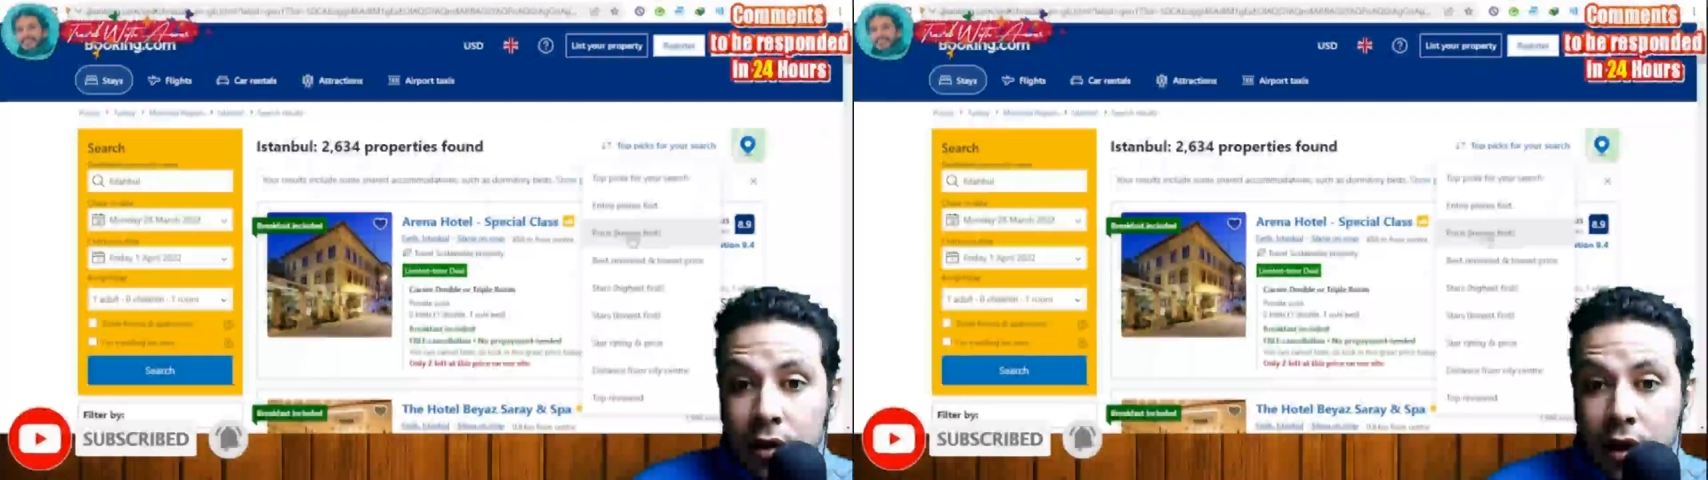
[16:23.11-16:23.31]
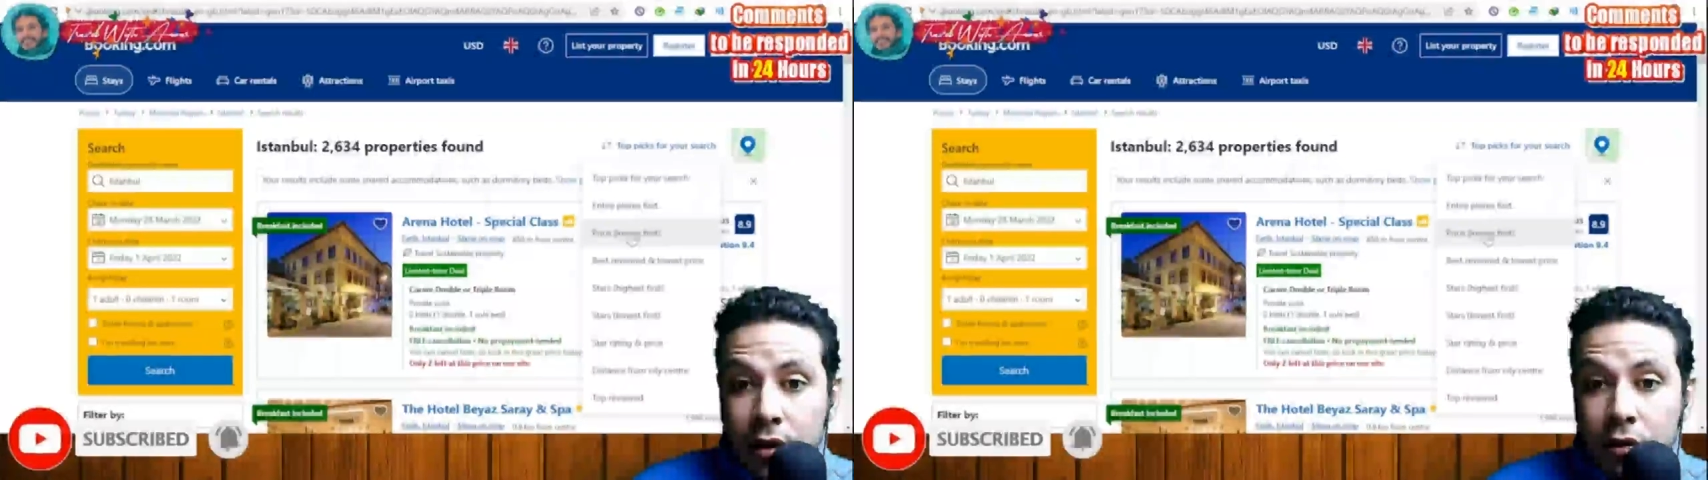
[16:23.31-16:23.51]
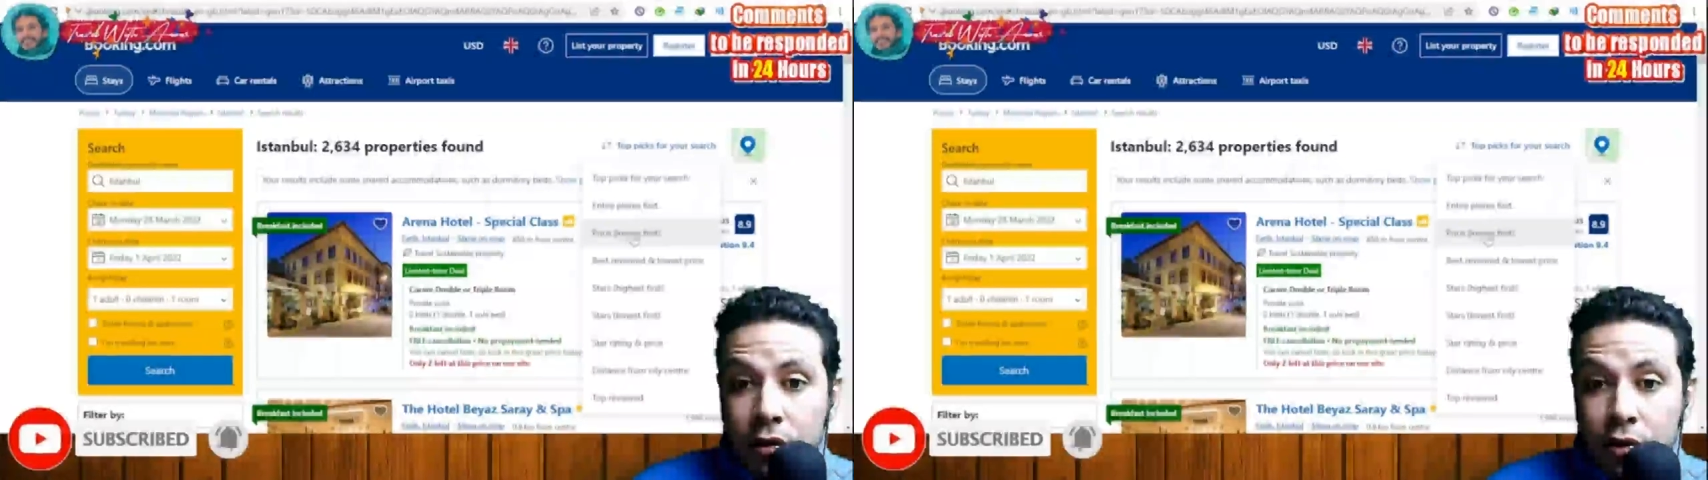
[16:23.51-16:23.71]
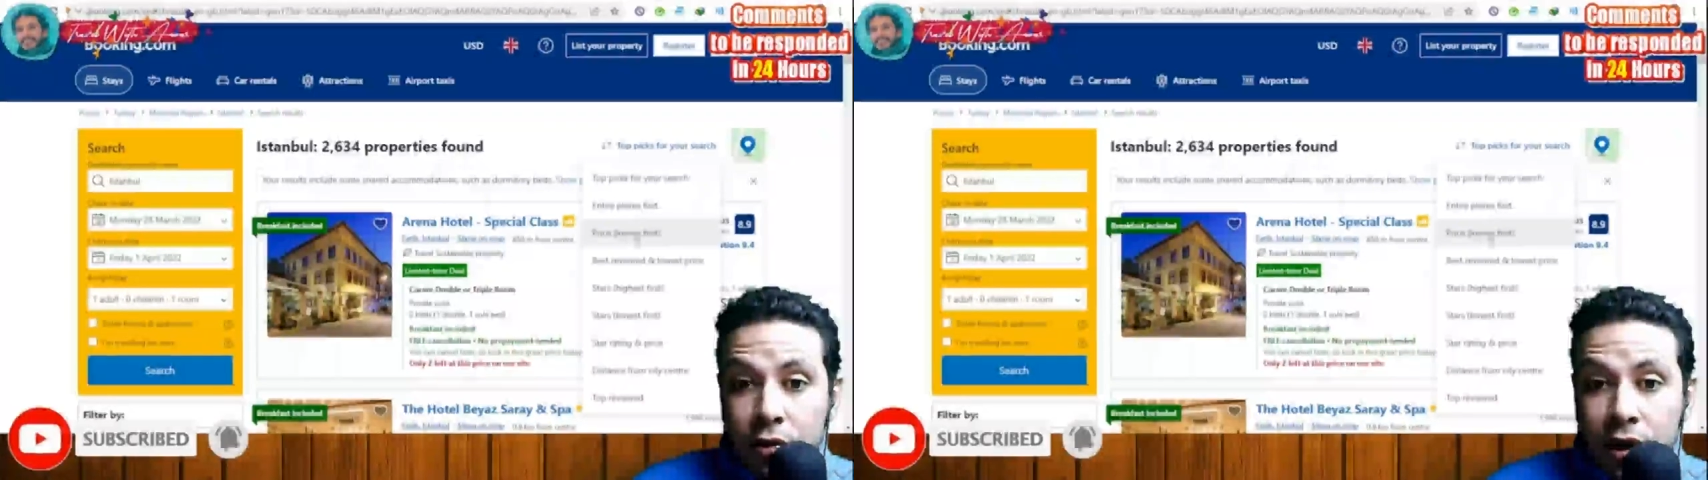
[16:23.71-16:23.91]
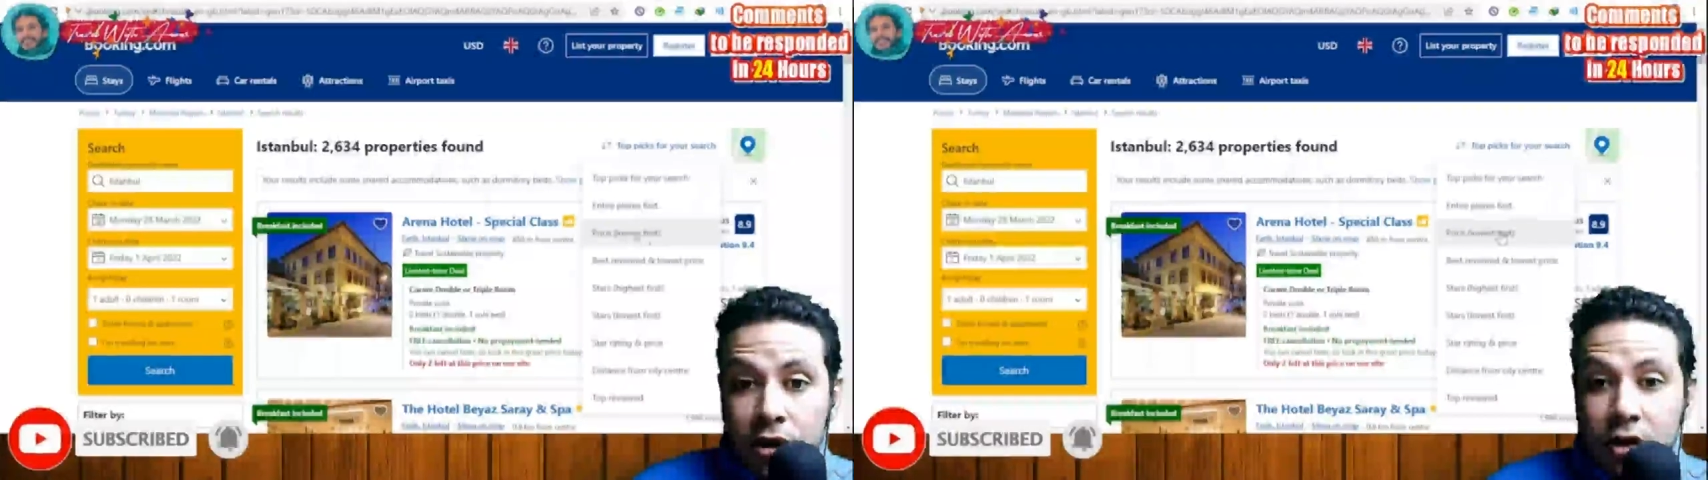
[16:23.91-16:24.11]
according to
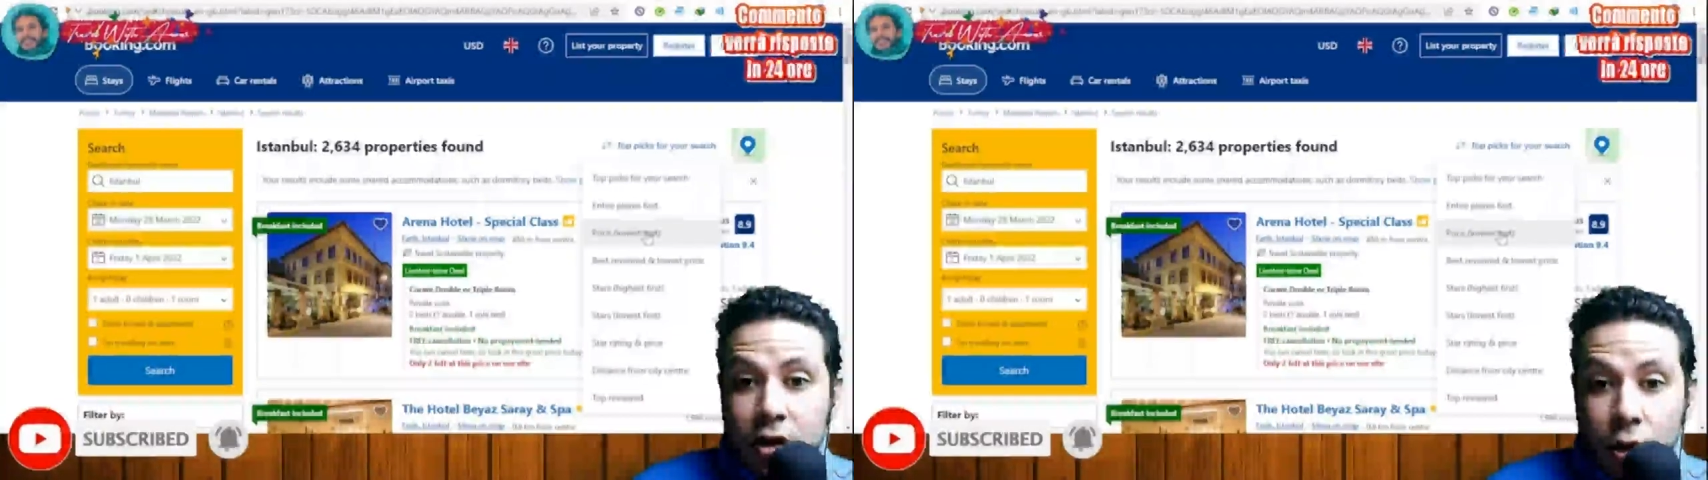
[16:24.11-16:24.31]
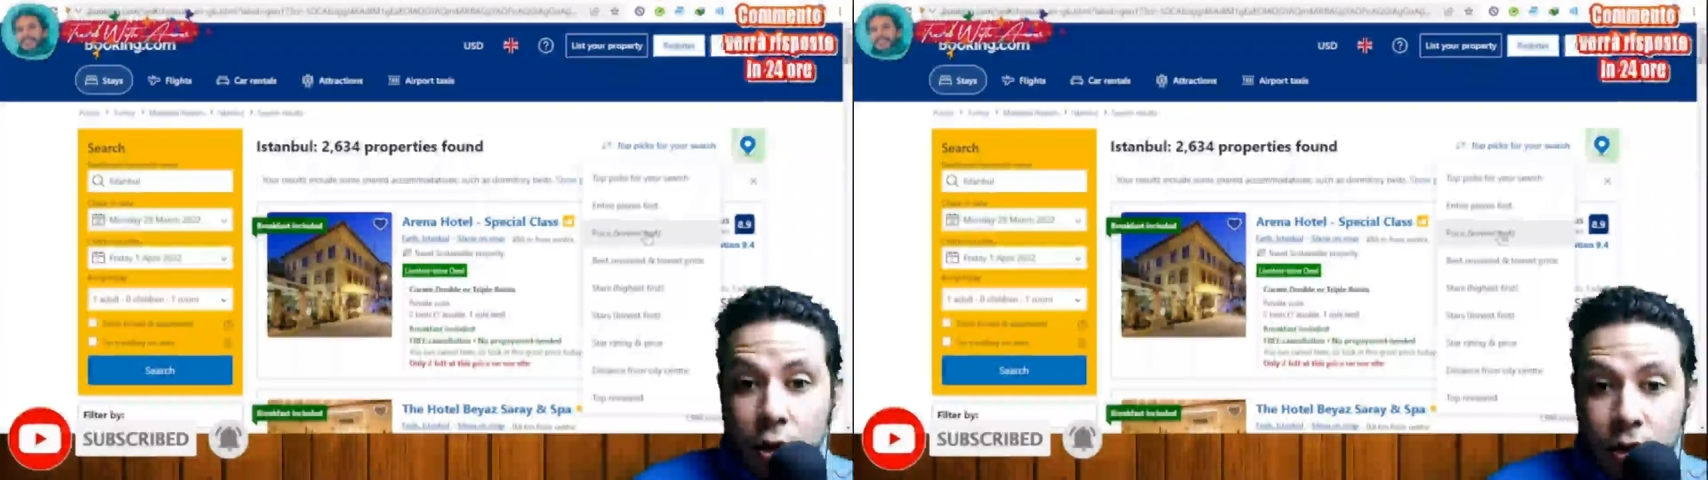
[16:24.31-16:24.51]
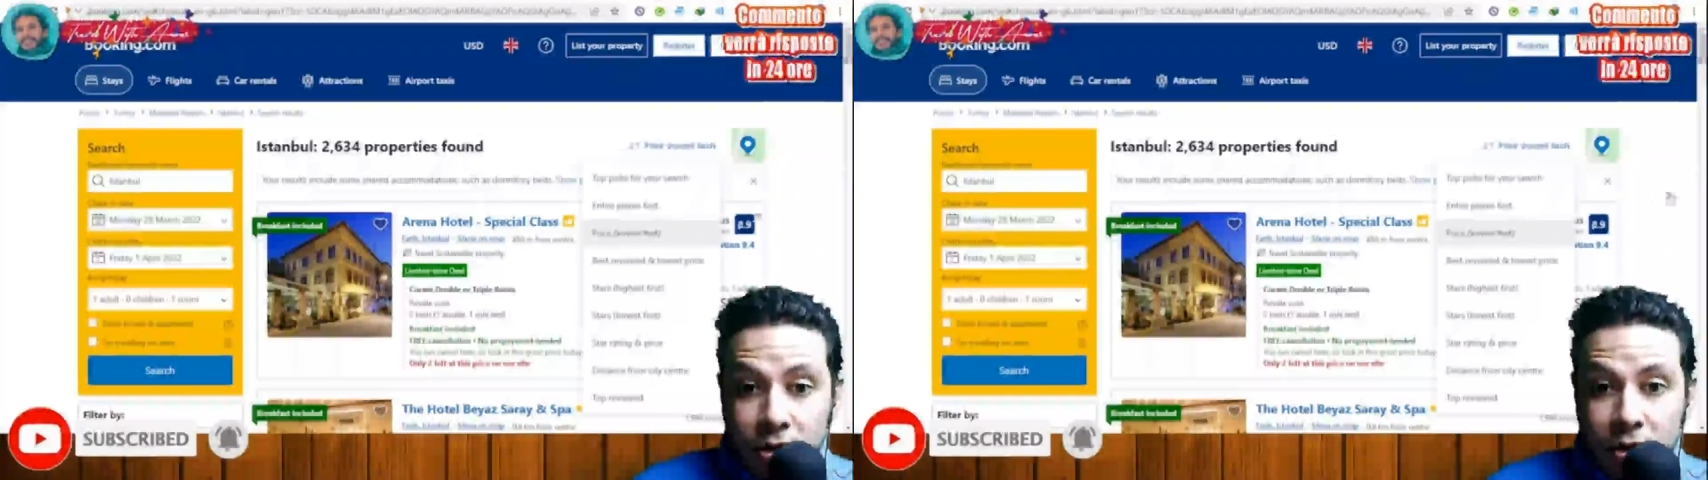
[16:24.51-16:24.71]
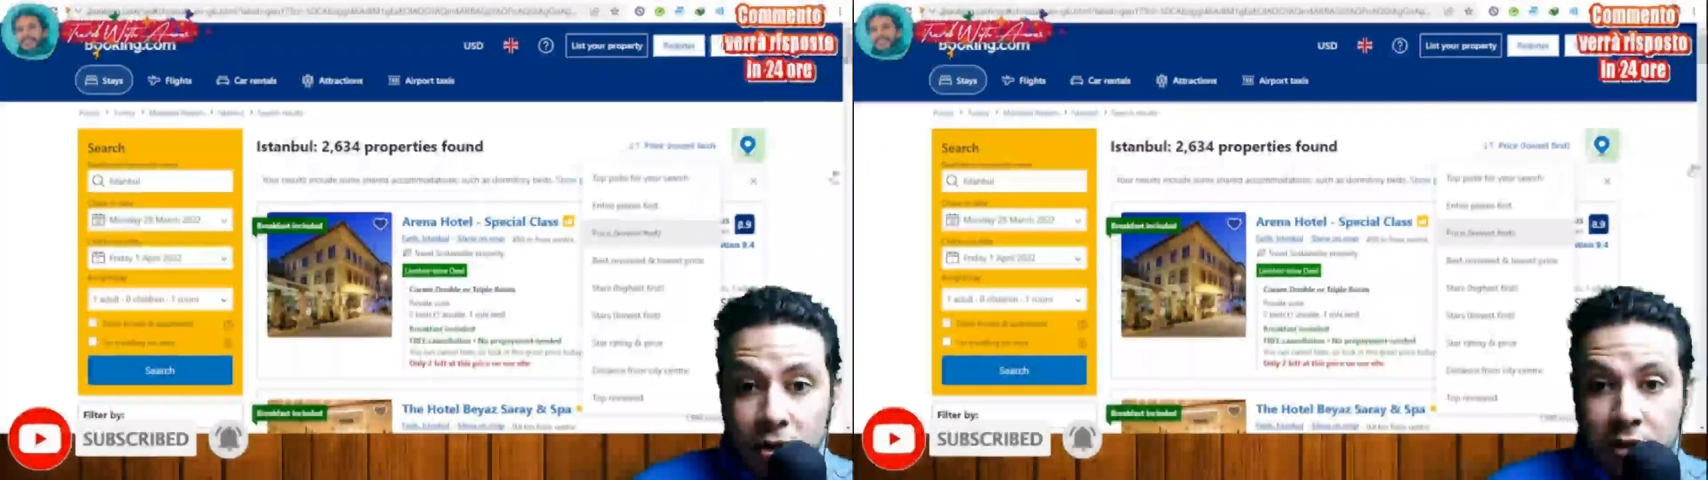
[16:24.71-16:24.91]
price lowest